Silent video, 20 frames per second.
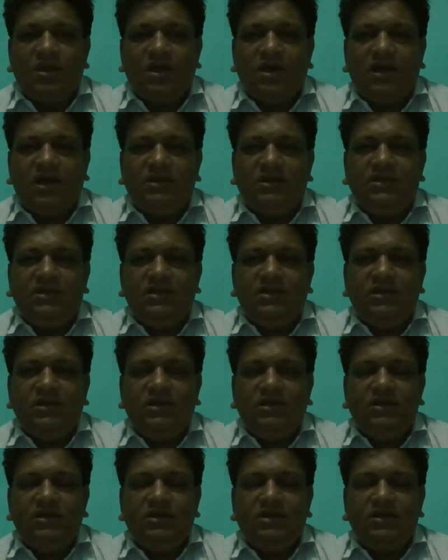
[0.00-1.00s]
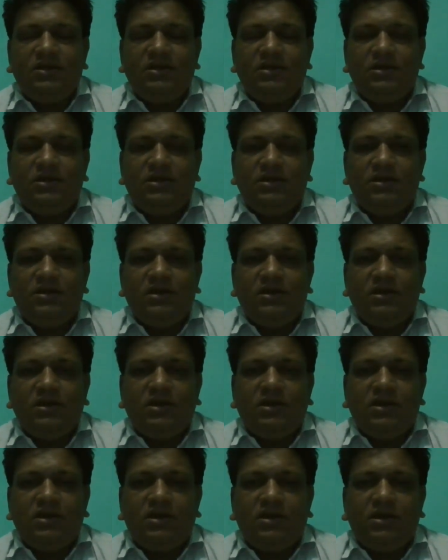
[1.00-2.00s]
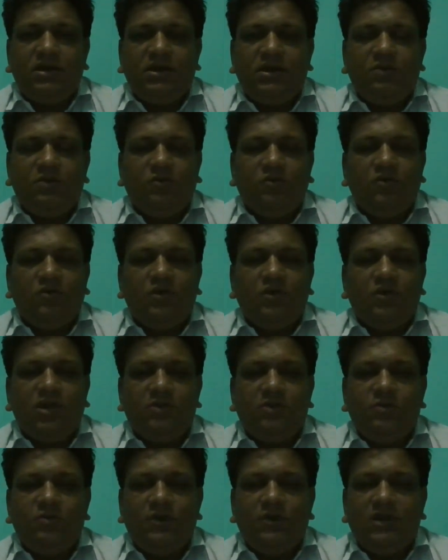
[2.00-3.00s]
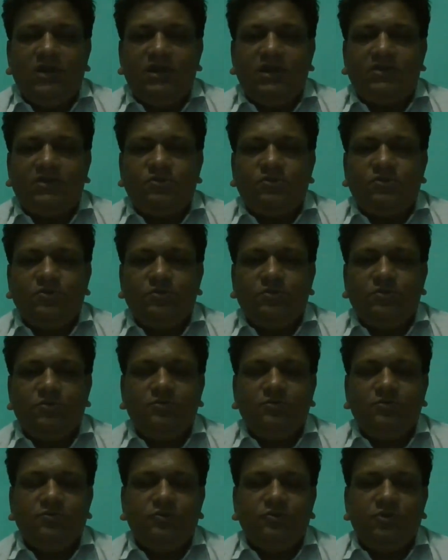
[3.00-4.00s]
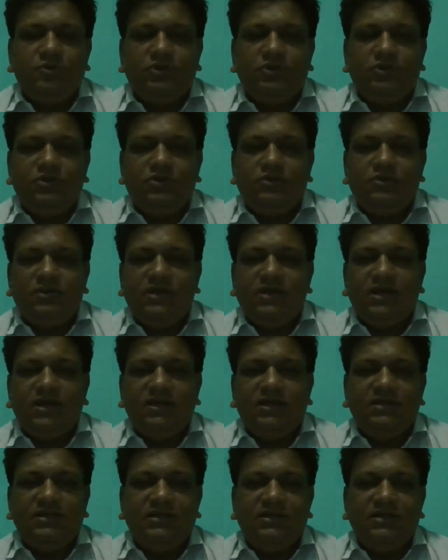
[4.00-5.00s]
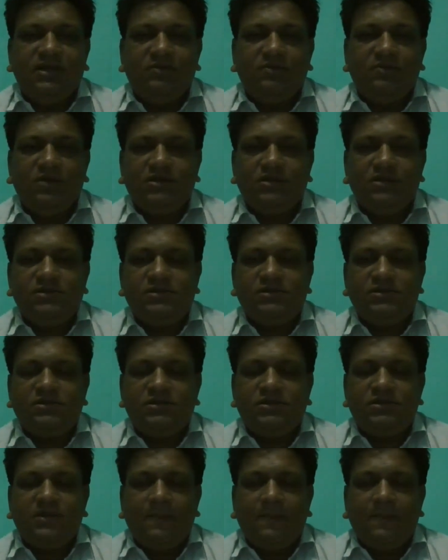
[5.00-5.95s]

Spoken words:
I think you all are well at home with your near and dear ones.